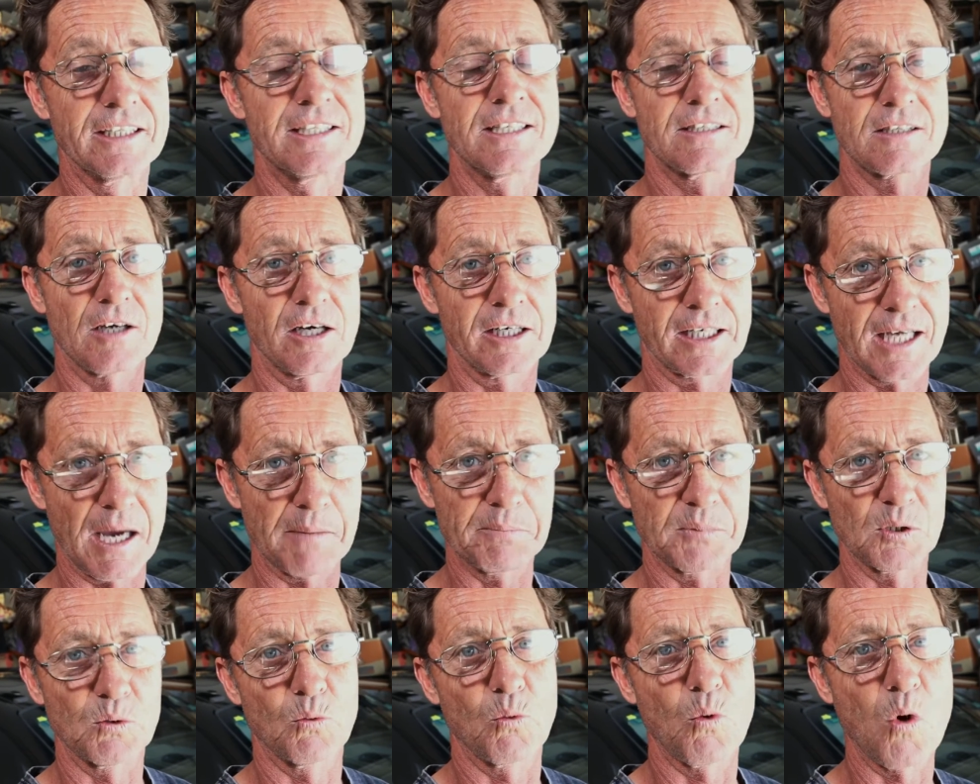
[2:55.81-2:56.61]
So a
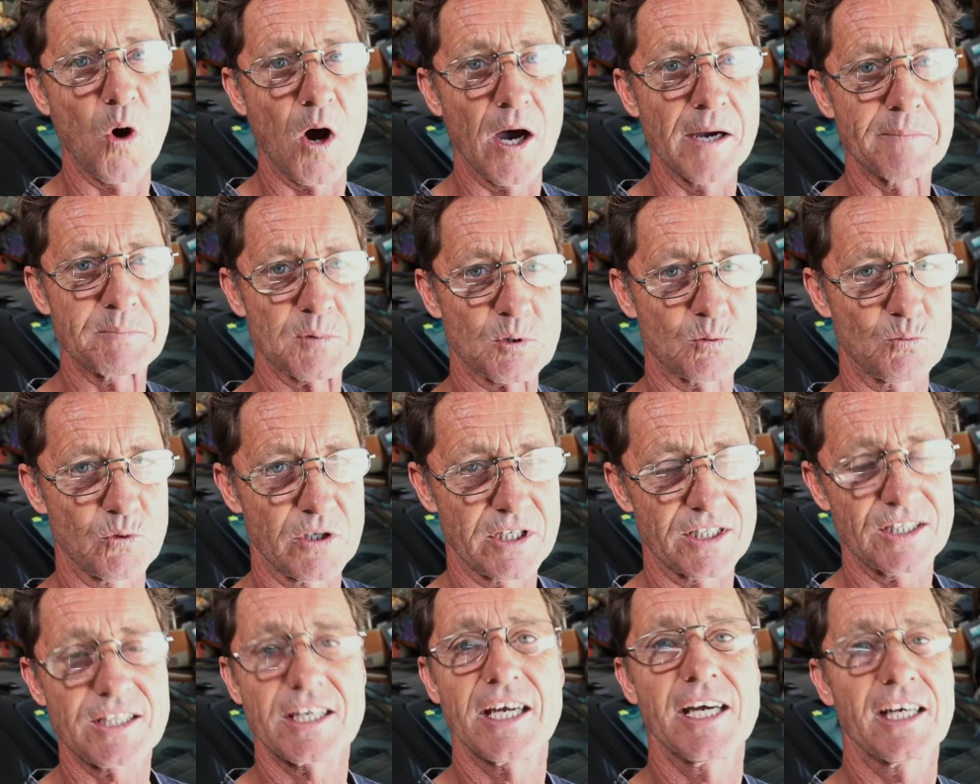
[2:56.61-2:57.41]
couple of wipes,
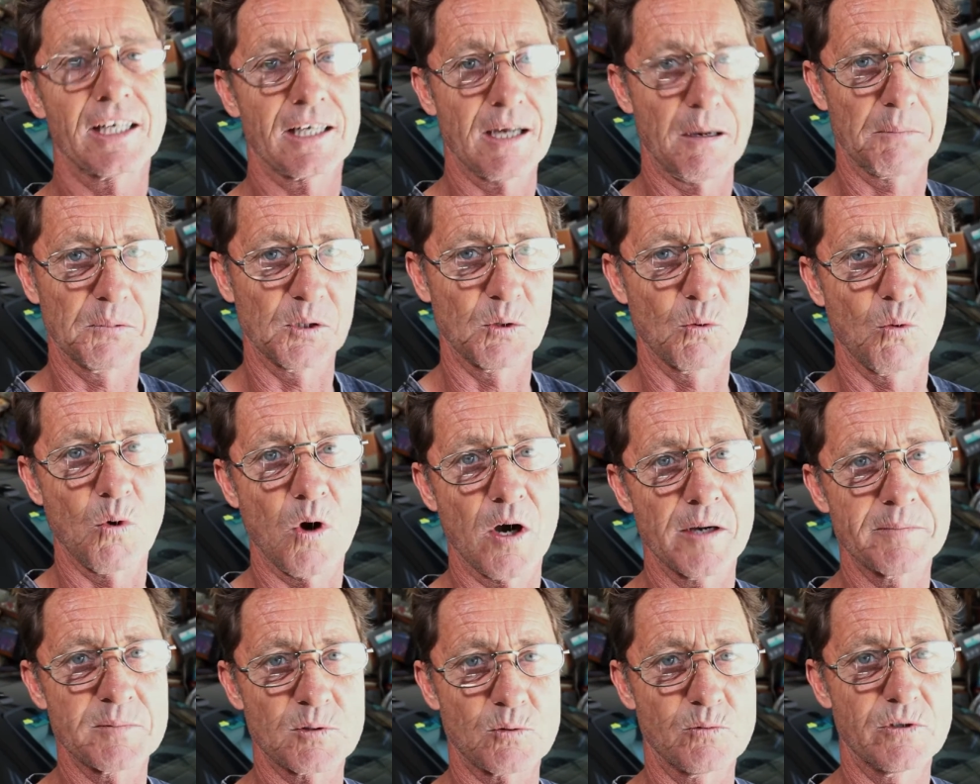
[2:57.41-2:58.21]
rinse out, a couple of
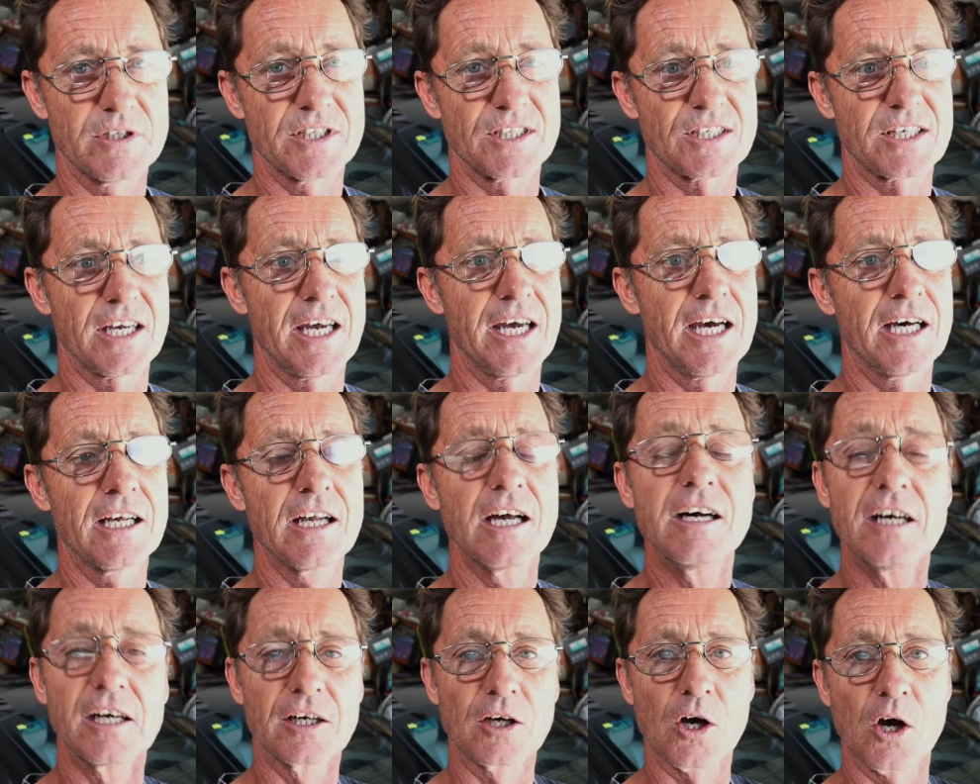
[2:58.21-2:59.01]
wipes, rinse out,
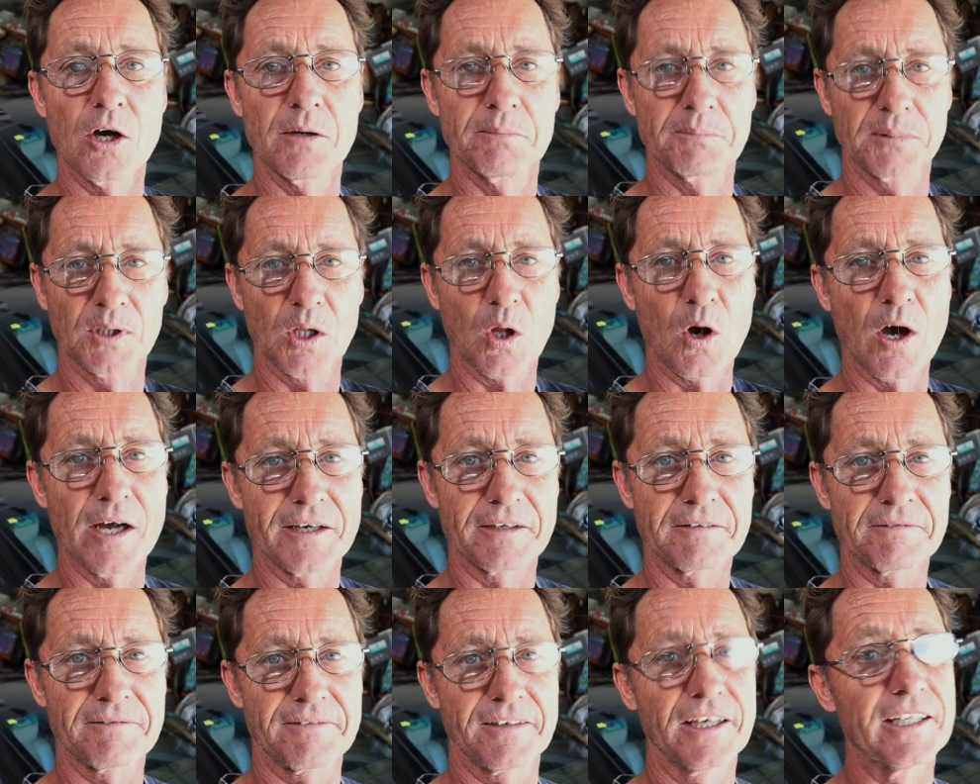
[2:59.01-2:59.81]
and I applied
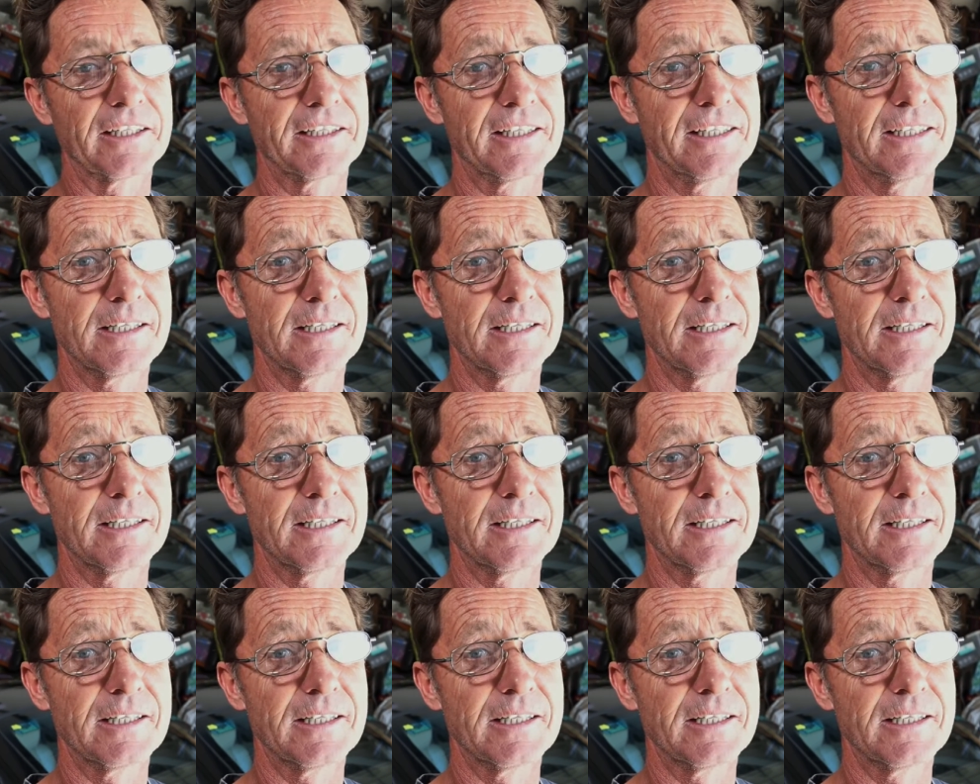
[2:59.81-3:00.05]
it fairly